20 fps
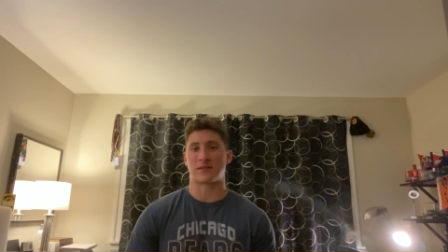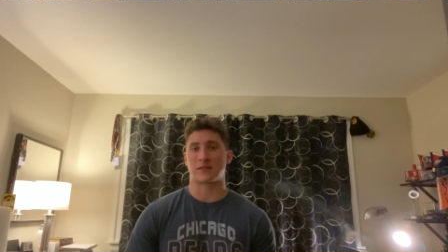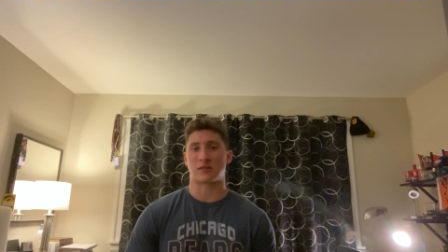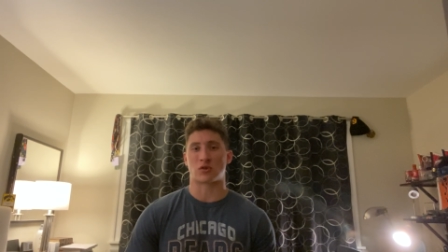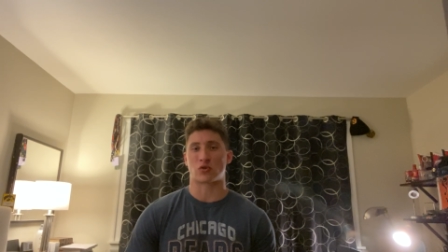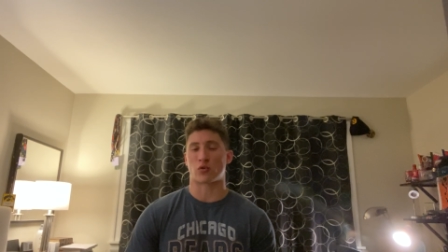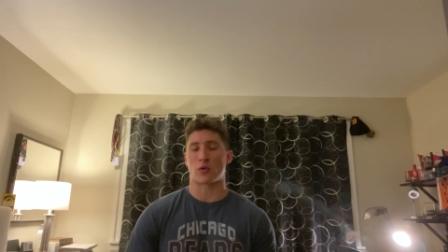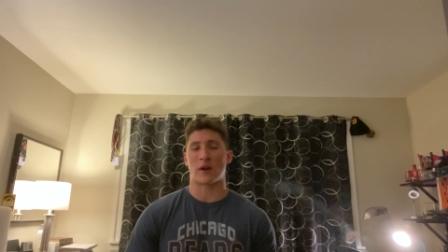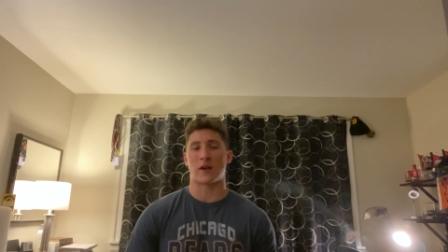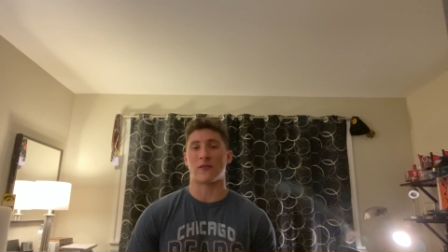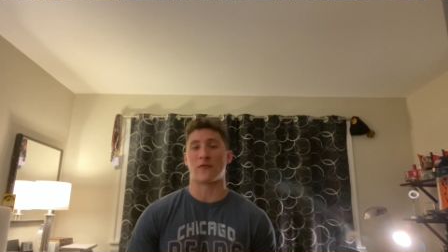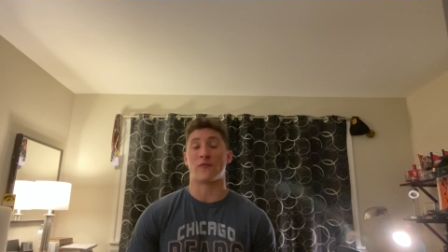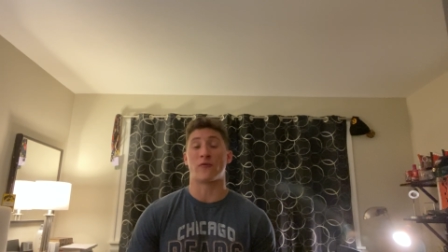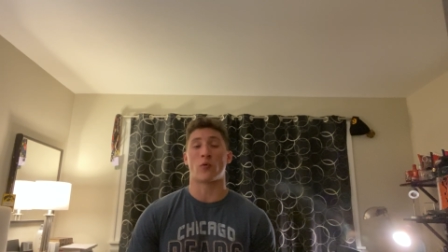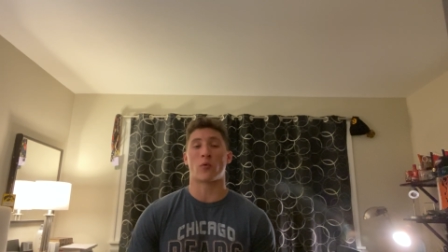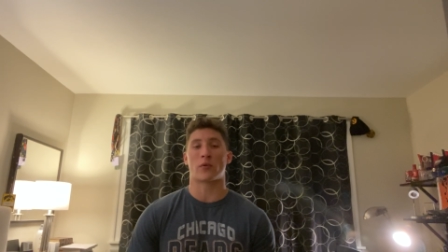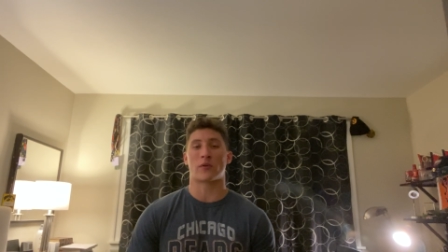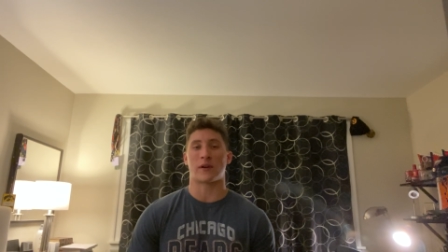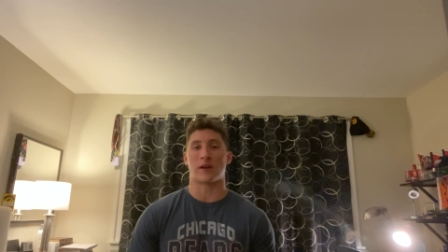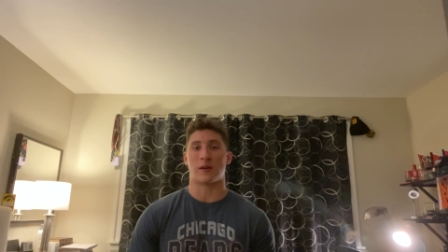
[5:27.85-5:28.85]
trade
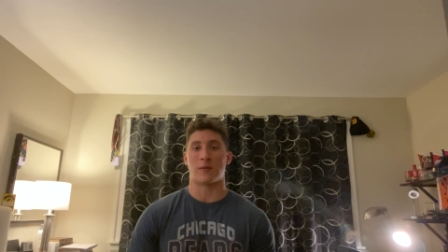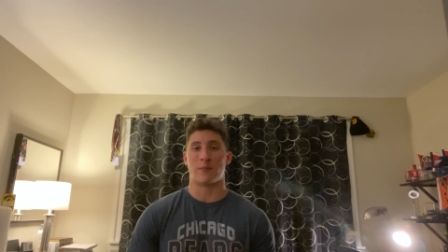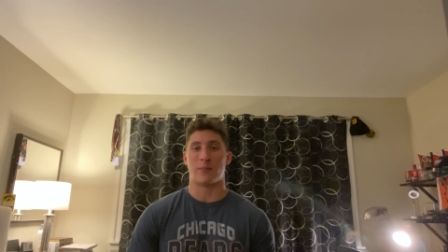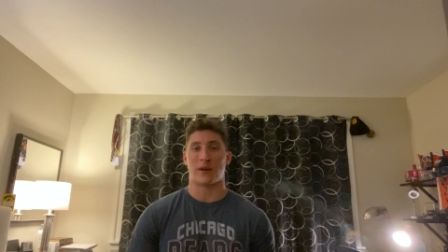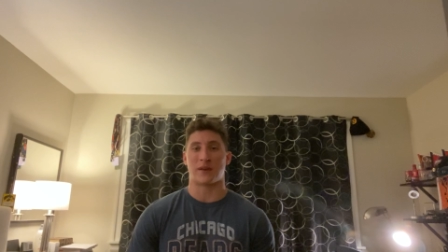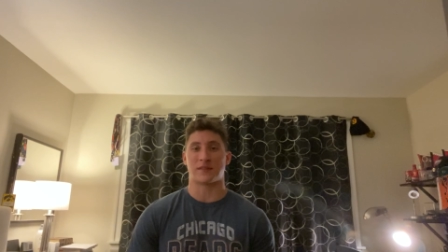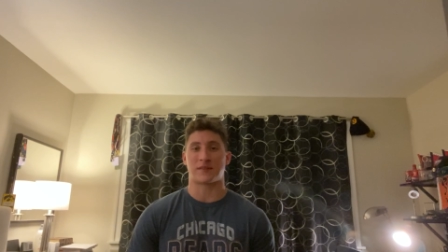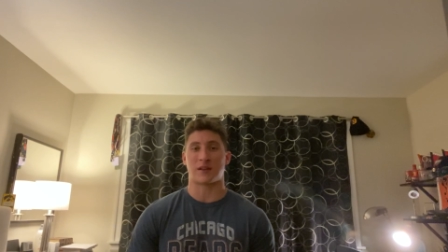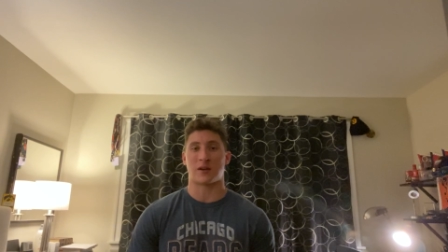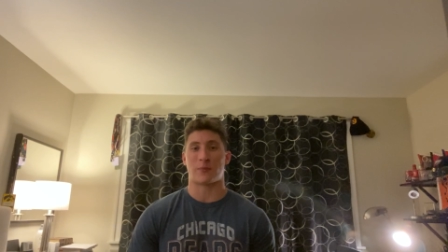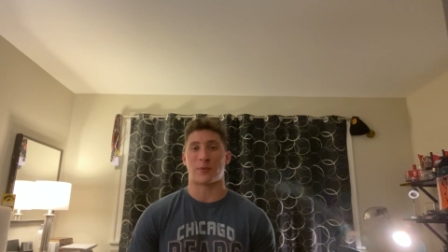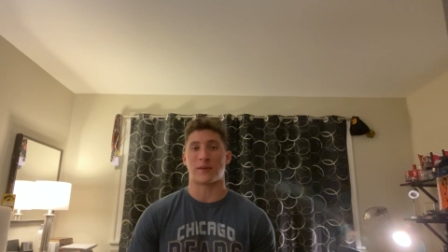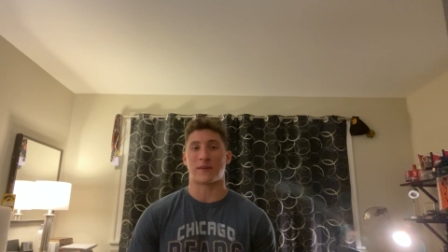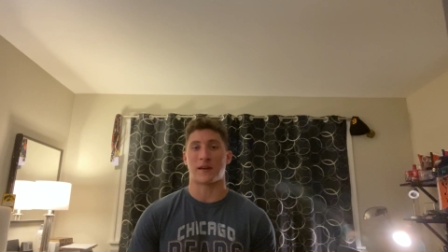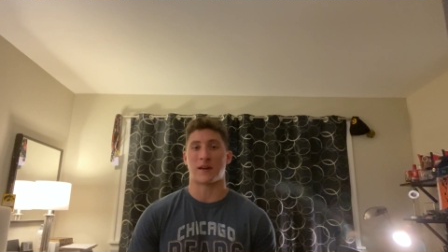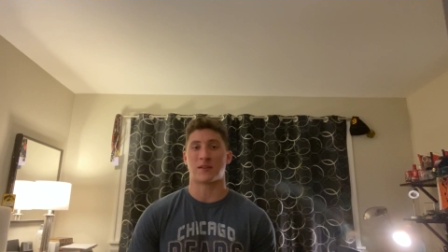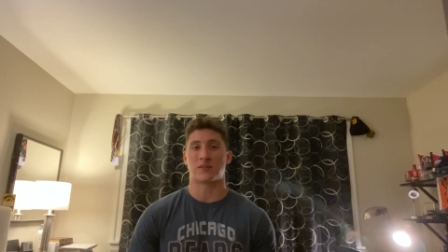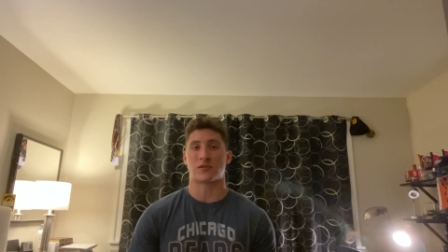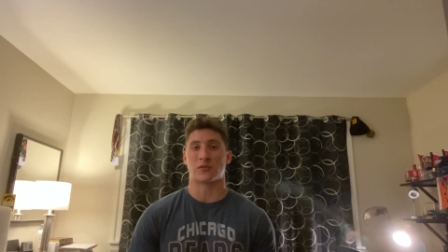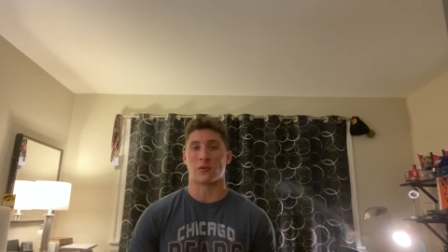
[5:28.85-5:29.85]
for him based on
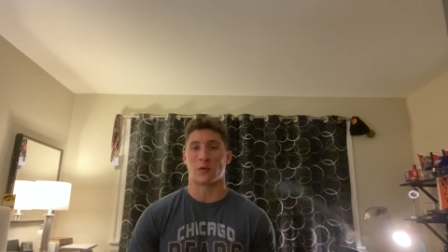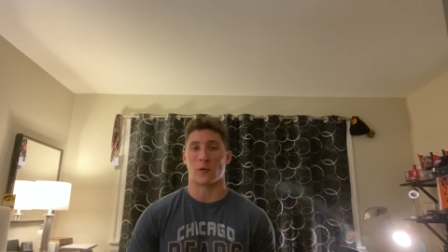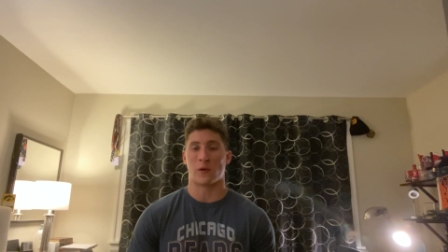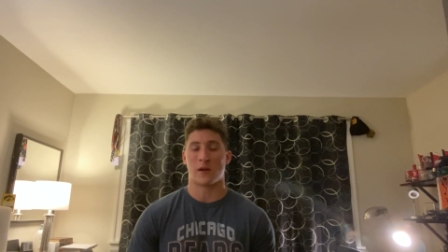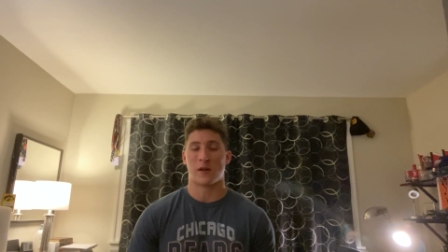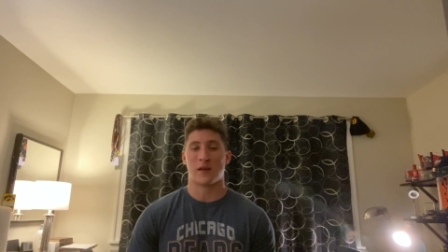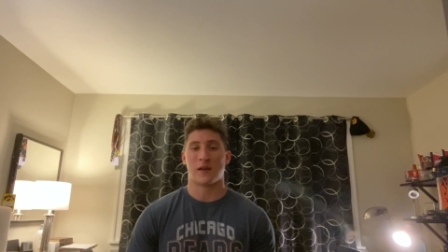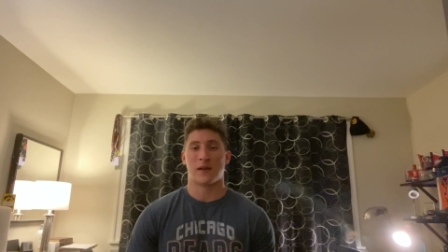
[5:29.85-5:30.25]
potential,